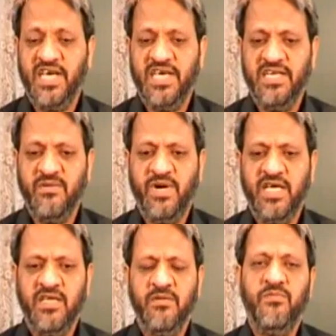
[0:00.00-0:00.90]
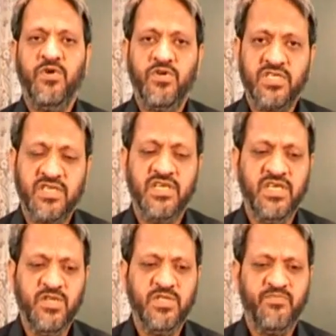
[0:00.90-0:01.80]
carried by most
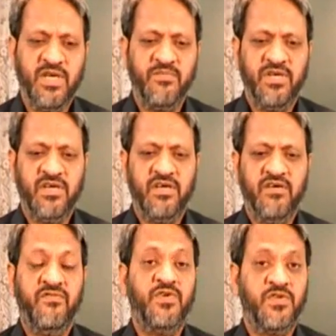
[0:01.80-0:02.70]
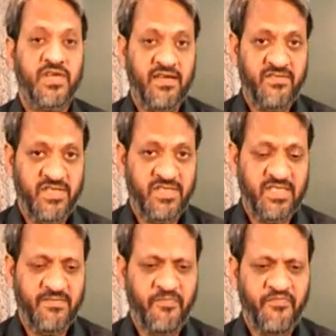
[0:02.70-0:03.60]
newspaper
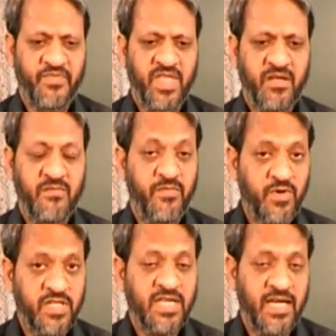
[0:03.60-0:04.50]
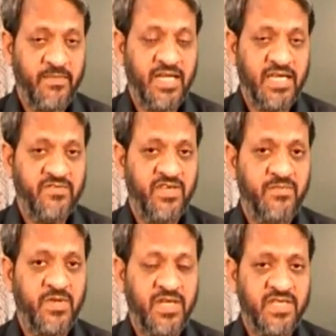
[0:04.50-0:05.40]
photographers. Both cameras
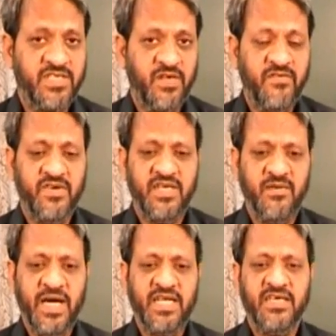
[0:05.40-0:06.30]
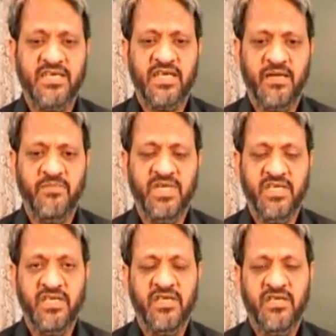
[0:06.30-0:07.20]
were products of an American
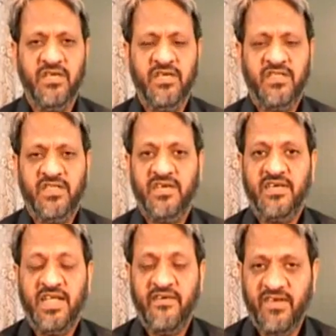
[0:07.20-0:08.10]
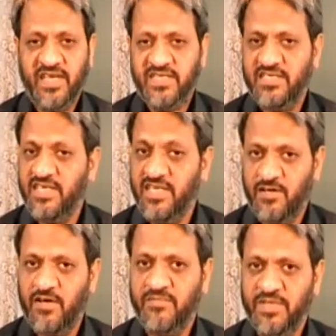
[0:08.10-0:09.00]
company, the Graflex
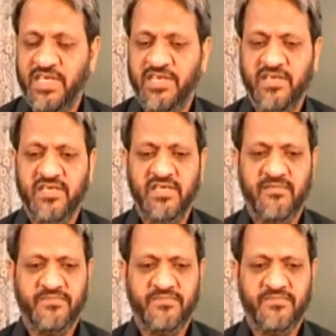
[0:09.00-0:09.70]
Incorporated.